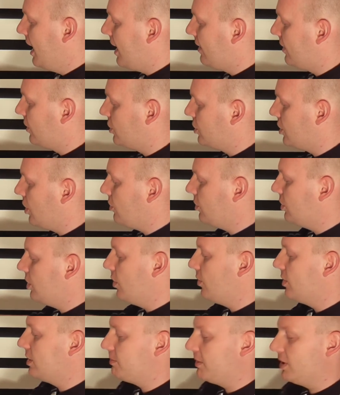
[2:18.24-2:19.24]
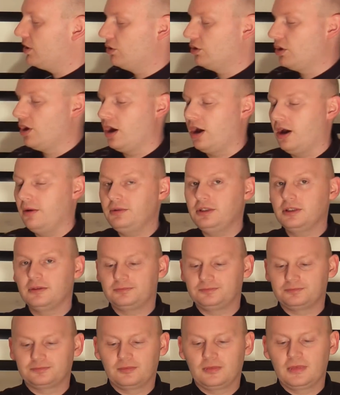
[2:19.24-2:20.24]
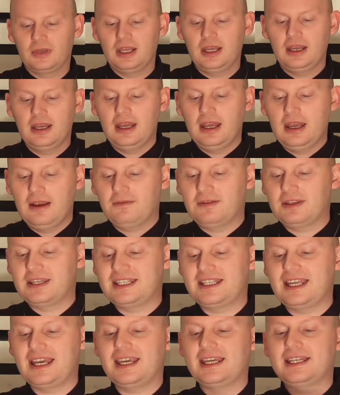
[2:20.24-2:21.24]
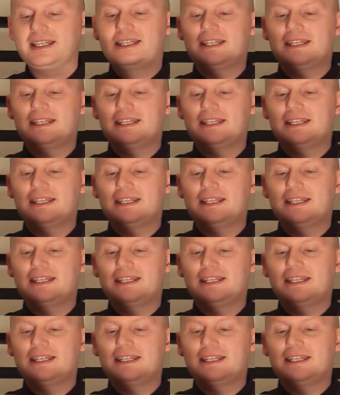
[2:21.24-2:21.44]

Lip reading: And then show the note as being unharmed. For the second